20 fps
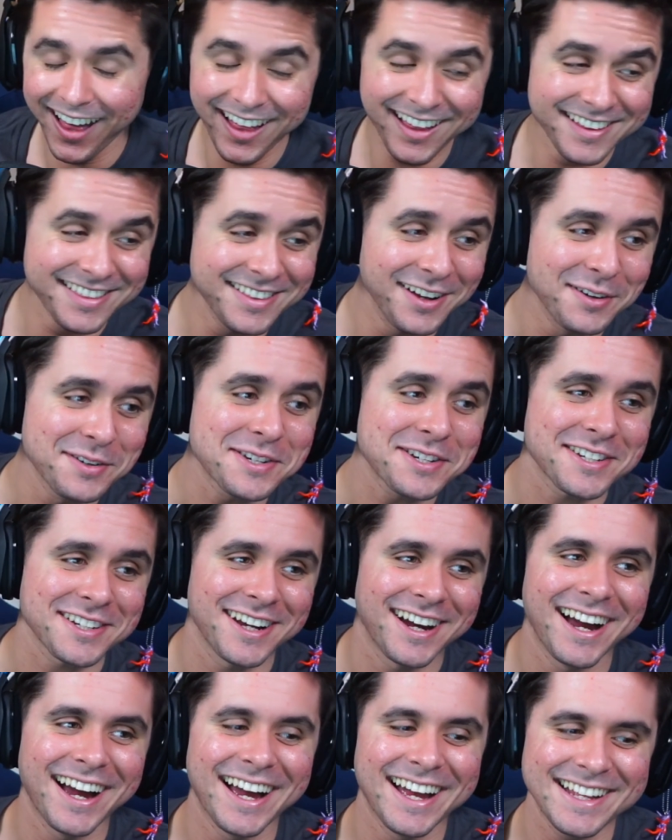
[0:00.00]
No
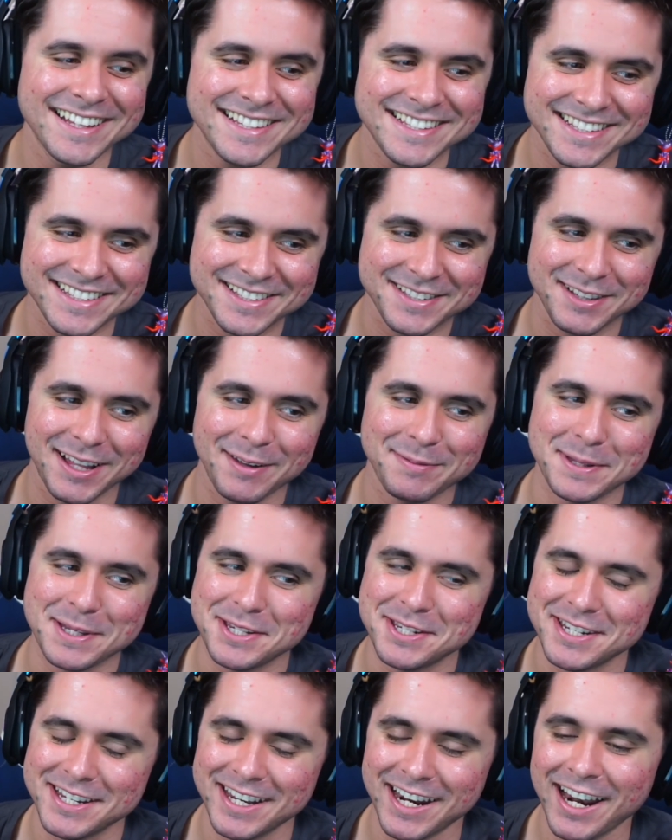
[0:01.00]
shots. Slap the
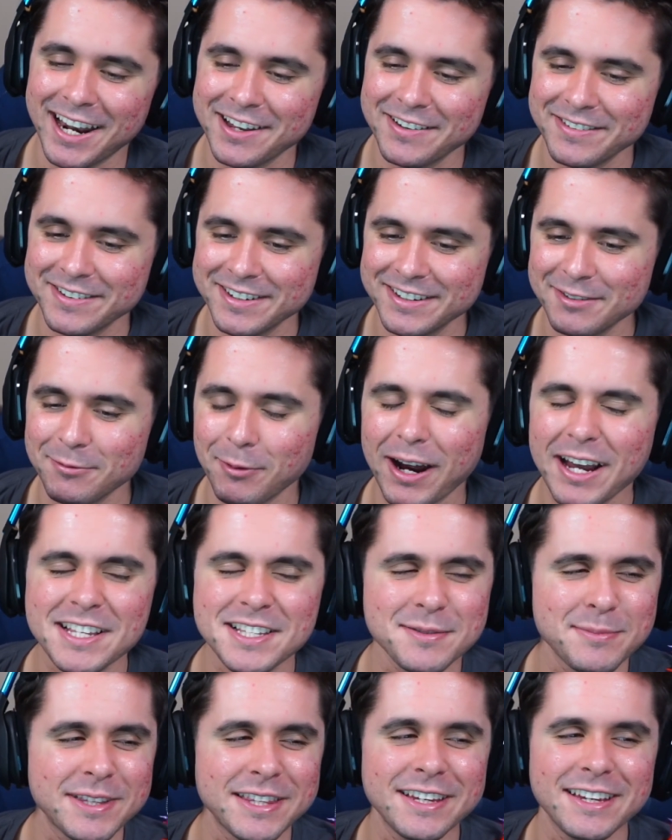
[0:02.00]
shit out of her. Why is
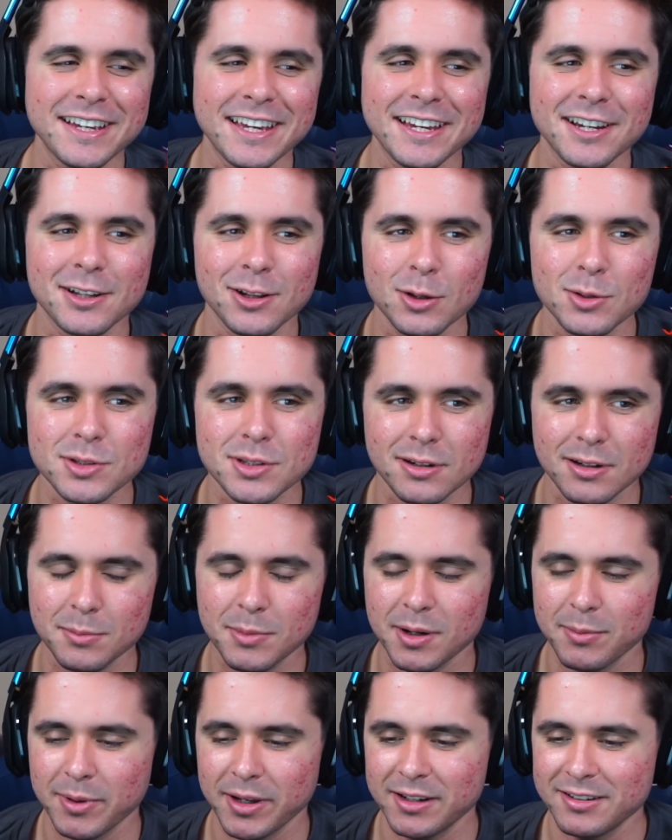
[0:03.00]
Amelia getting closer? Come
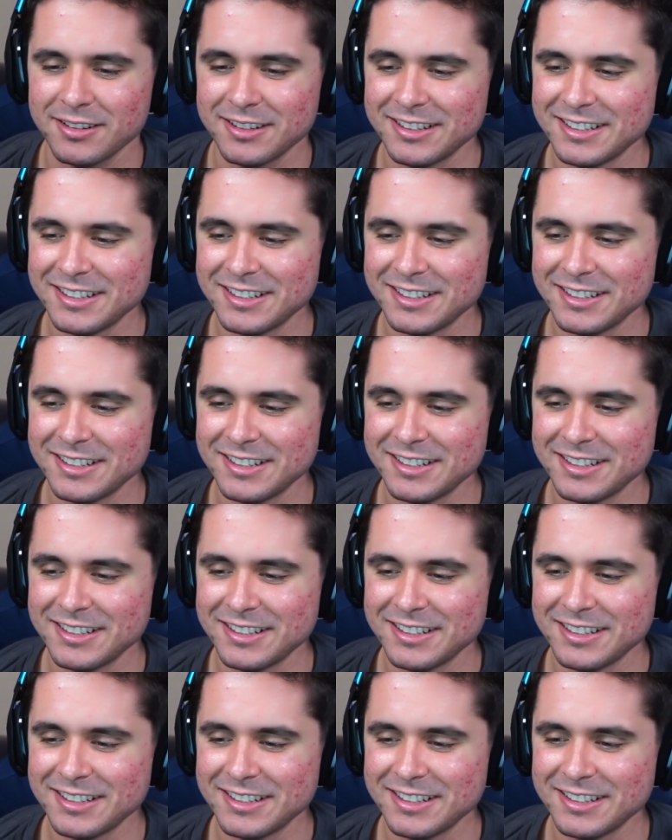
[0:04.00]
on, man.